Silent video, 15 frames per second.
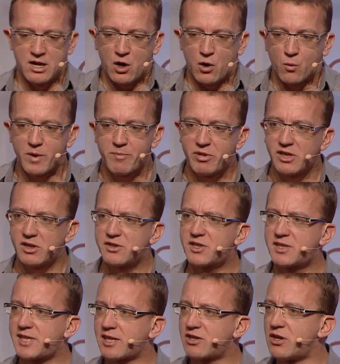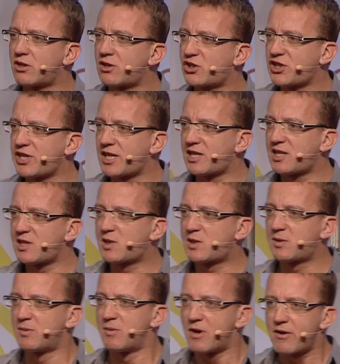We built technology that
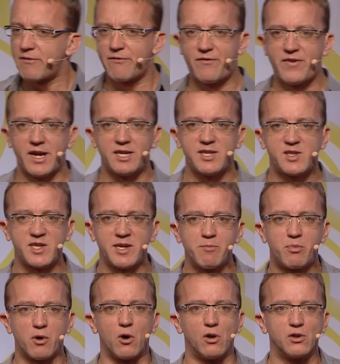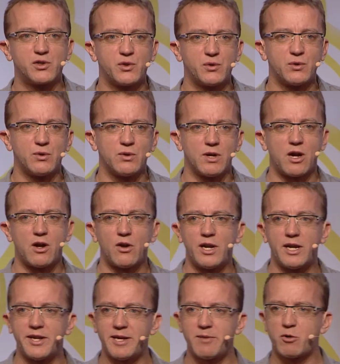is fairly simple to
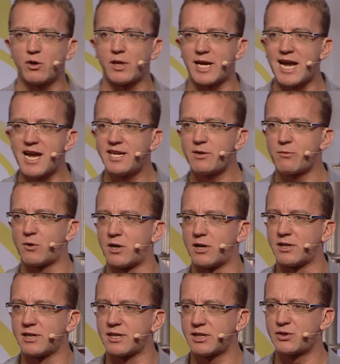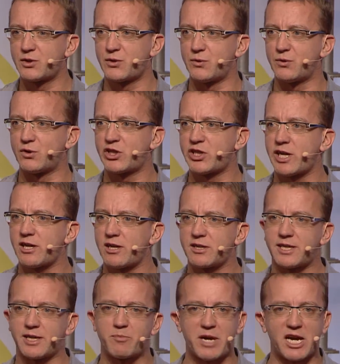enable anyone to share
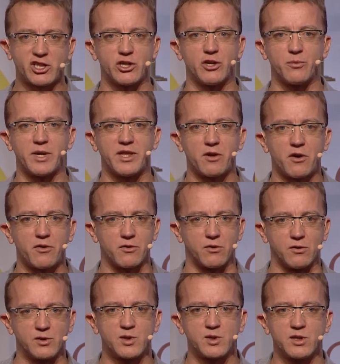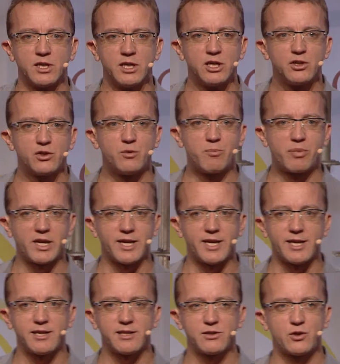their passion with others, to
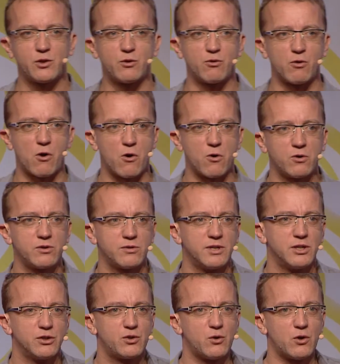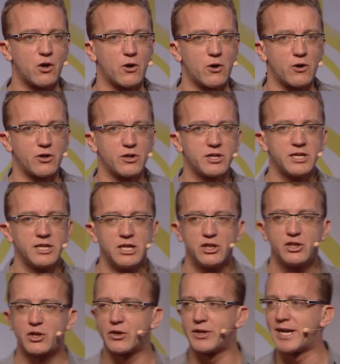play, to grow, to learn,
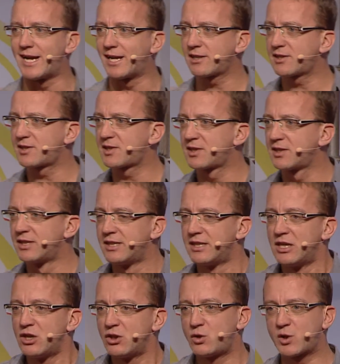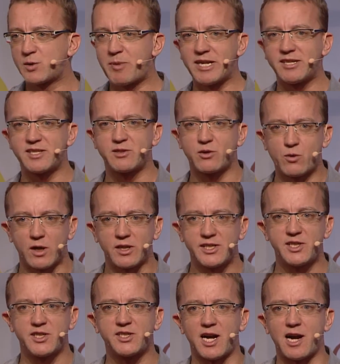to connect, to spend
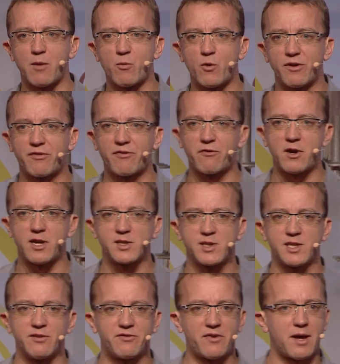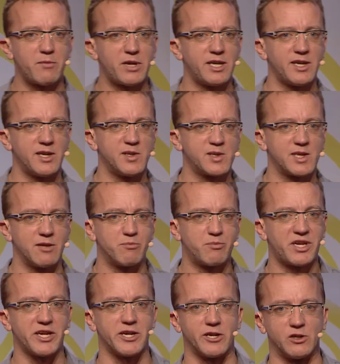quality time with friends and families and
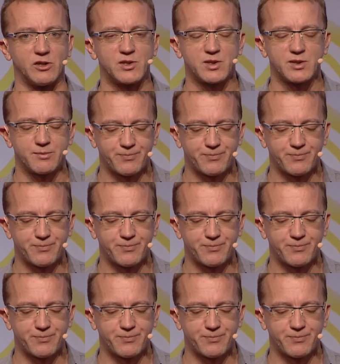peers.